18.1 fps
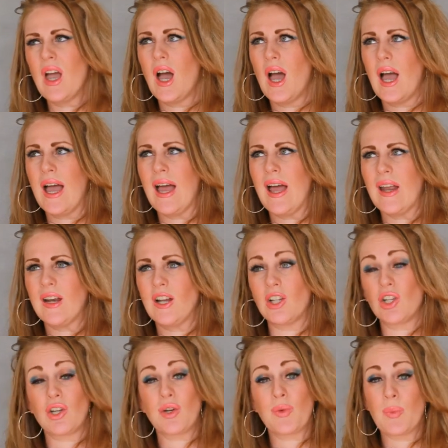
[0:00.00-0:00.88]
And a
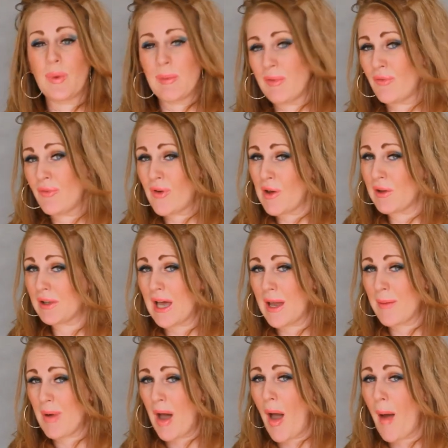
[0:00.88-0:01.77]
lot of women vote
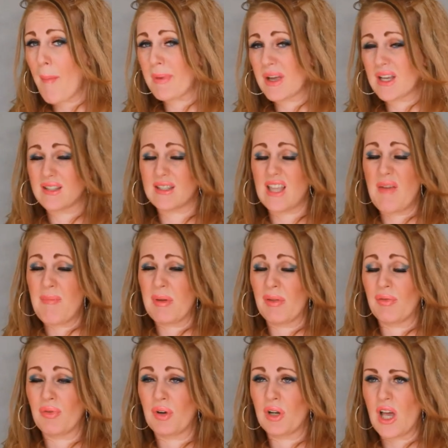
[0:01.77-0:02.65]
Labour because they've been
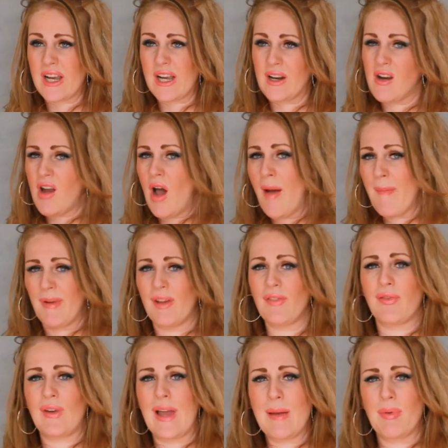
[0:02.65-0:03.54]
through like a
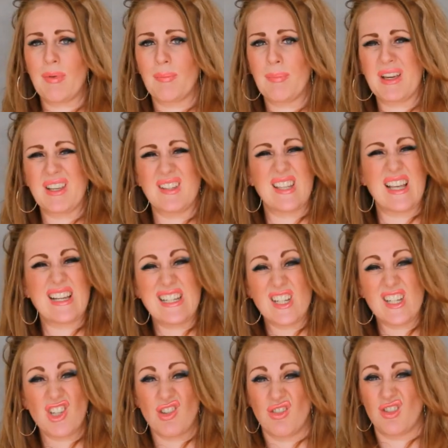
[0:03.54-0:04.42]
9-month Labour because they
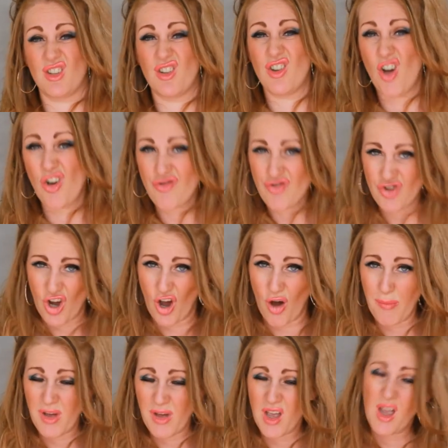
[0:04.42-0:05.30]
didn't use a non-dom,